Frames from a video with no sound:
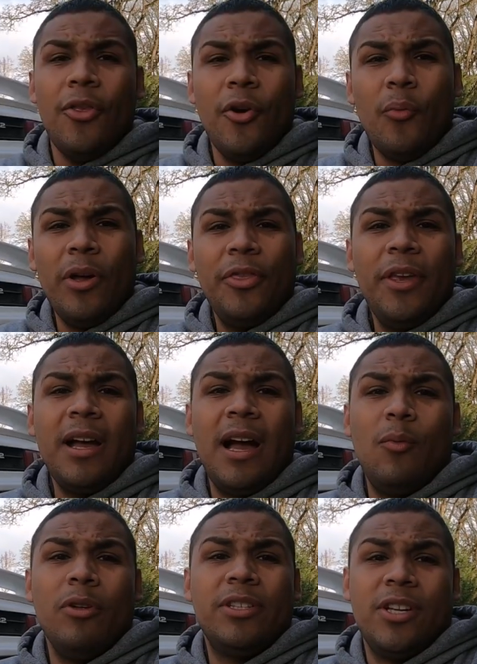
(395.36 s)
The one thing
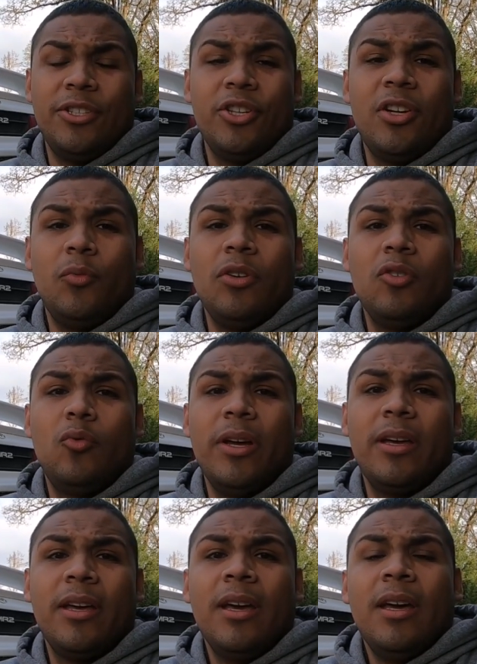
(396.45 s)
I will touch on real
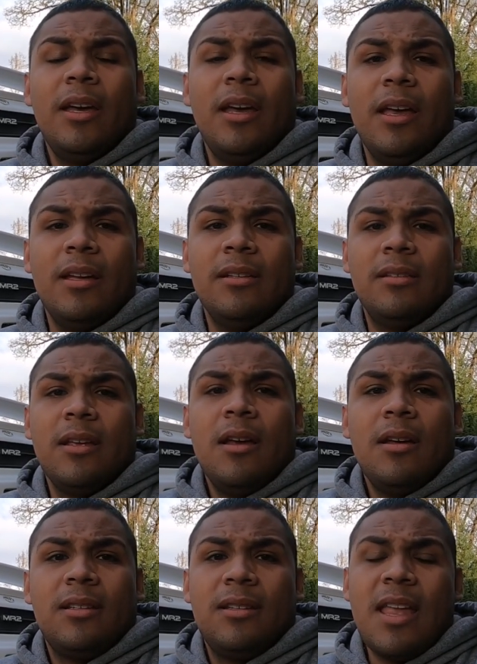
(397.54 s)
quick is
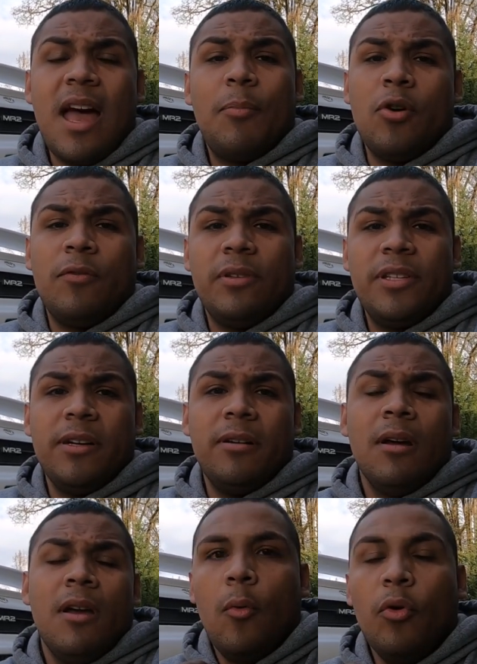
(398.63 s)
snap
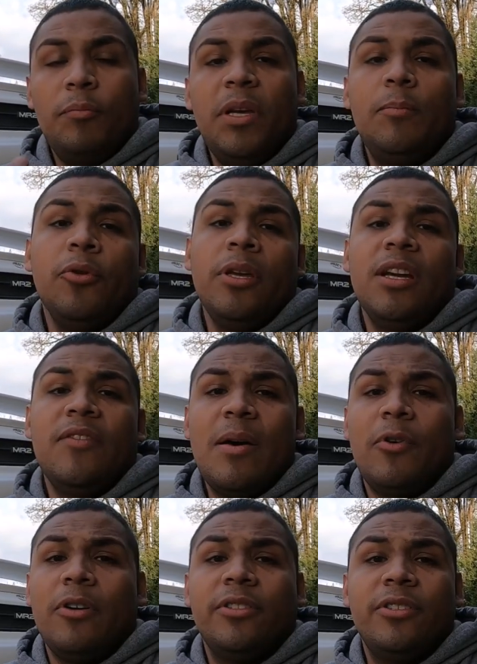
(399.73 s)
oversteer. When people think of
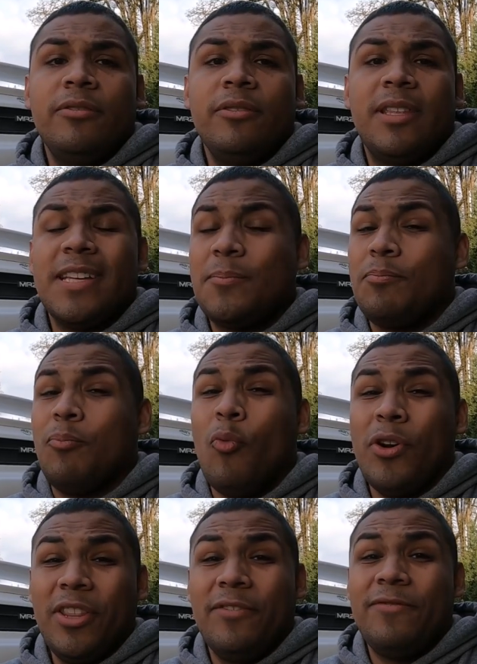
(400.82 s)
MR2s, that's
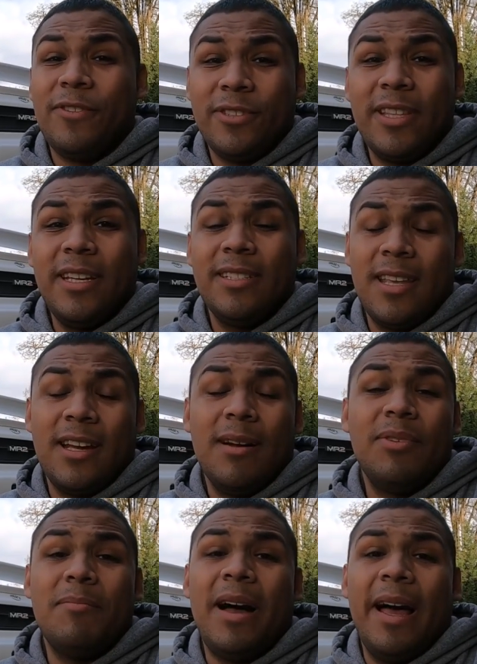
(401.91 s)
one of the first things that
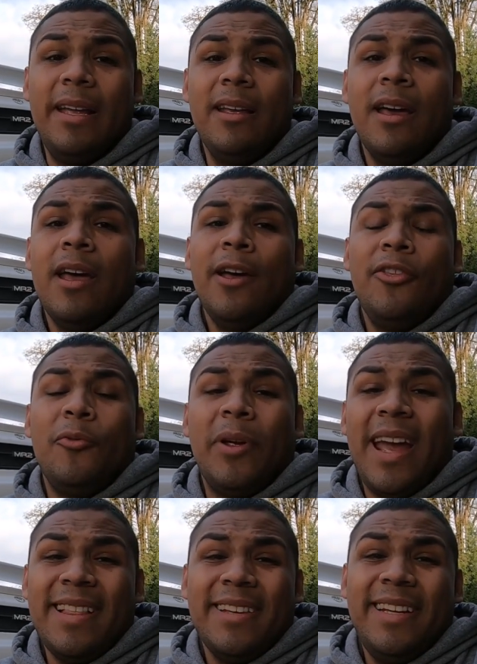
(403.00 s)
come to mind. The
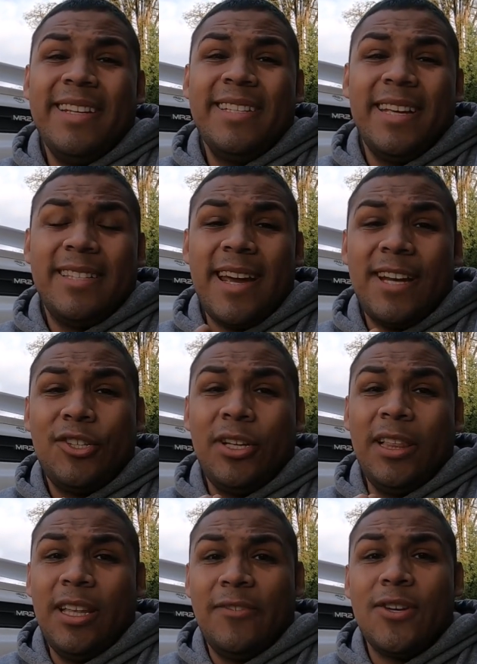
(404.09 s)
reality is it's
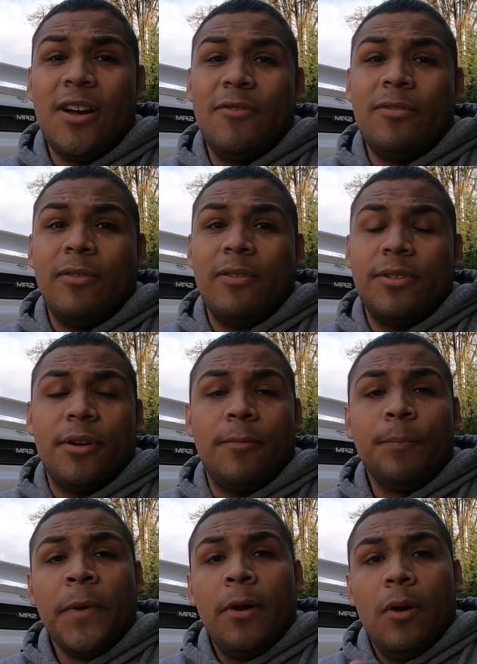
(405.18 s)
actually liftoff oversteer.
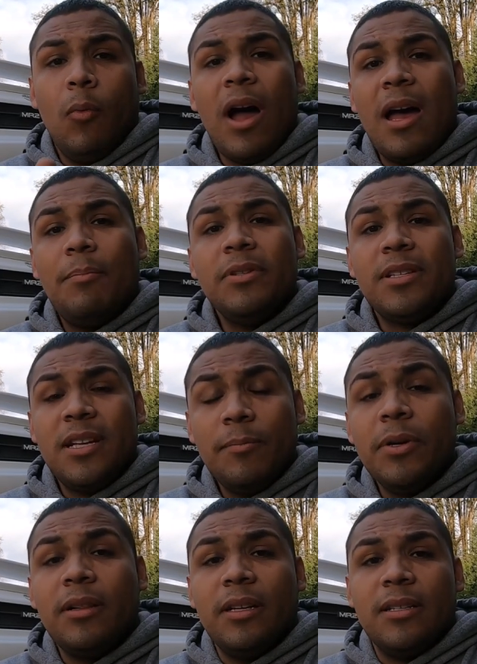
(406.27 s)
What happens
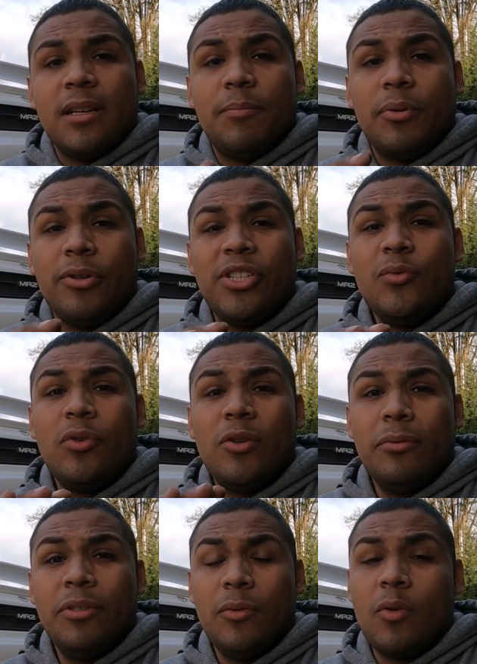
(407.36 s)
typically is a person will
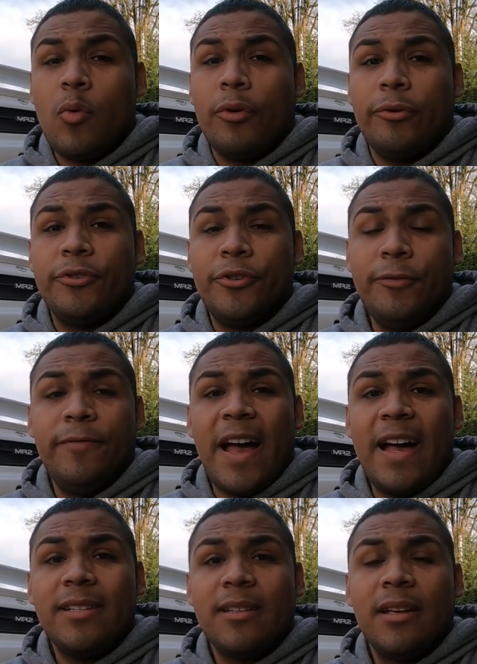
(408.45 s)
go into a corner too
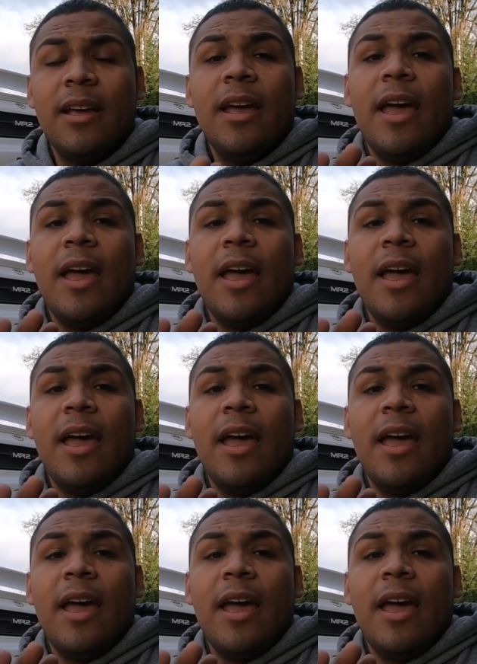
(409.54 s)
fast,